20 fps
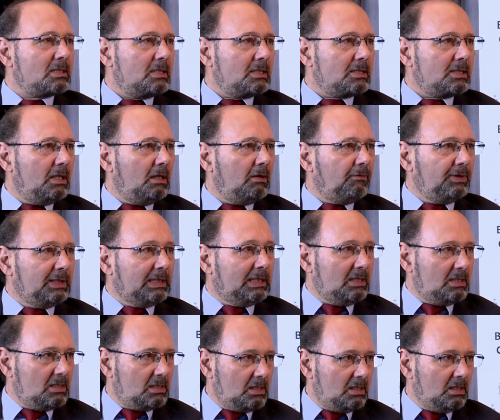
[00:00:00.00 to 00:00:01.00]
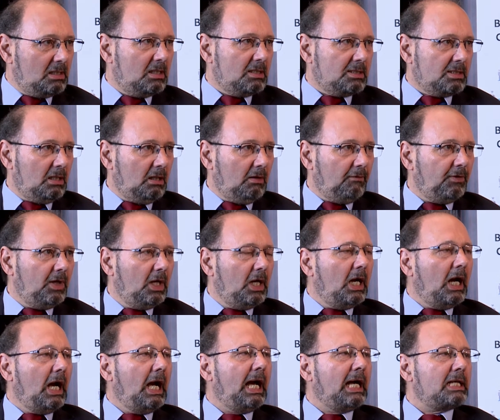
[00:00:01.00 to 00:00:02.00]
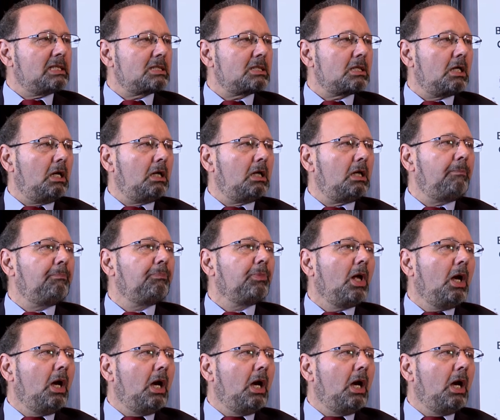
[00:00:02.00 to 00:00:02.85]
itself and considered itself as um,